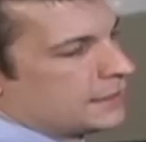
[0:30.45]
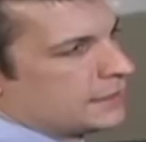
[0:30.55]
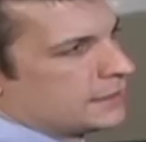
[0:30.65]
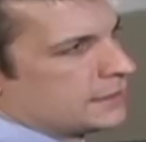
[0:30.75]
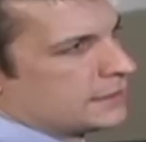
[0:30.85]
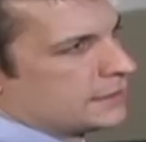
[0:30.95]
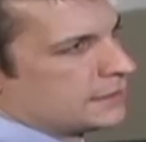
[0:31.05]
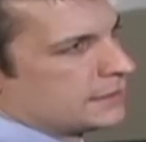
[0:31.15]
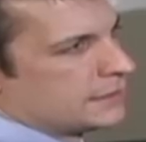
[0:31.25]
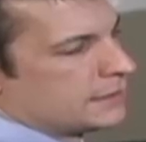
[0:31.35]

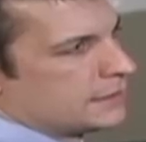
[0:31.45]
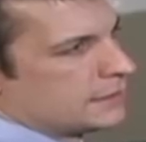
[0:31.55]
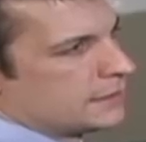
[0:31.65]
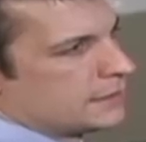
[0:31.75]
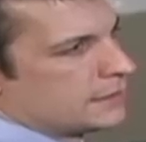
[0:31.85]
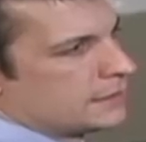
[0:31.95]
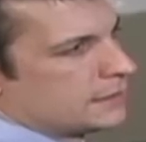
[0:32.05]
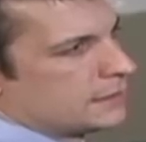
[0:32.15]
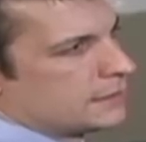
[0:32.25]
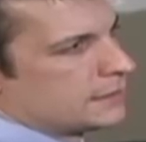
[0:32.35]

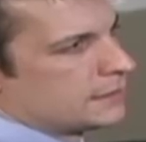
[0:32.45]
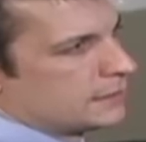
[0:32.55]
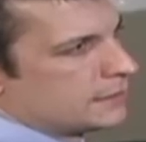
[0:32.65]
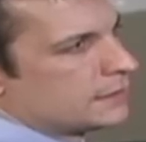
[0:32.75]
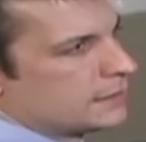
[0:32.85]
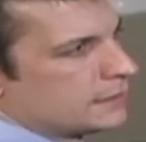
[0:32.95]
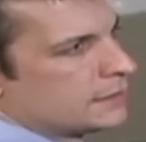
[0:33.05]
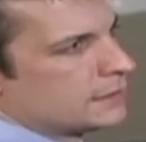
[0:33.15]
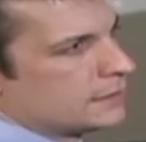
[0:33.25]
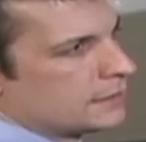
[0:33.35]

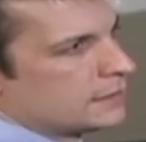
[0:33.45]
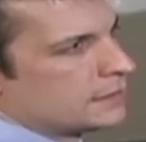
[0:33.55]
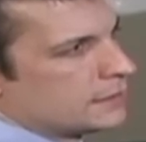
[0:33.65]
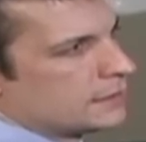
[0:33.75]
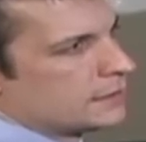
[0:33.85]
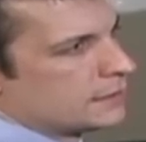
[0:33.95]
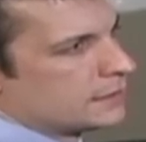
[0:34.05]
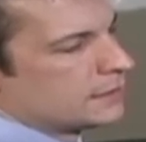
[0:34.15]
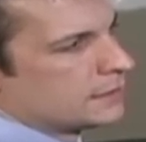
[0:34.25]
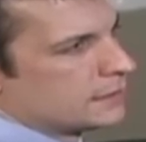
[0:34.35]

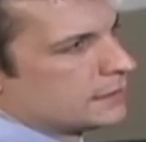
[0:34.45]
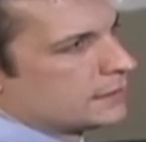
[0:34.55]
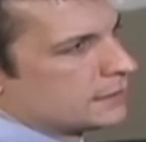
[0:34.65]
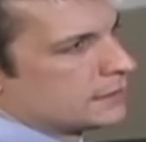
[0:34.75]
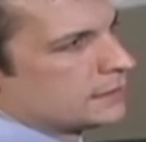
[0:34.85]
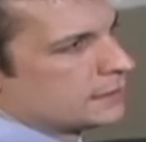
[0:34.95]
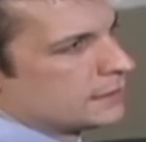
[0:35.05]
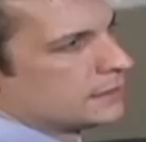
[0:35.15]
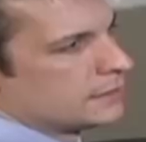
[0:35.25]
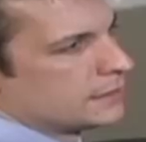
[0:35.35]

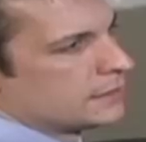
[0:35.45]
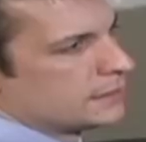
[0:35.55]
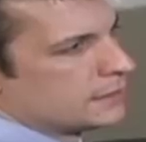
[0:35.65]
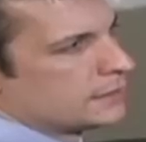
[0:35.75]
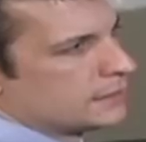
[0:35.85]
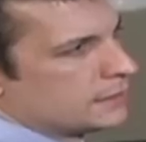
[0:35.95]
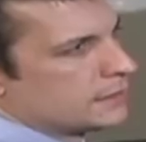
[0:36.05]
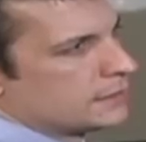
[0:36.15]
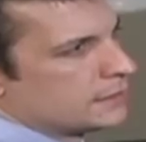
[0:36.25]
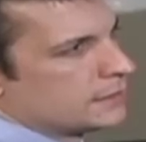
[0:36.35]

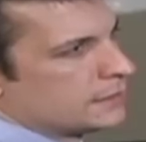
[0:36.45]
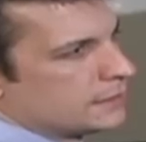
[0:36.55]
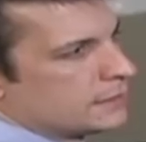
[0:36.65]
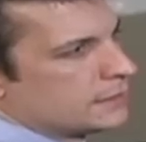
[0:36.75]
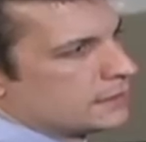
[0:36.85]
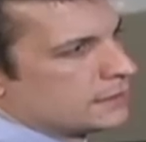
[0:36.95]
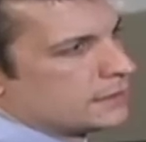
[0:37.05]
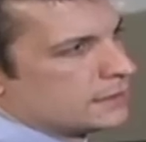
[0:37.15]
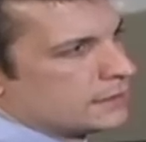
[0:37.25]
[no speech]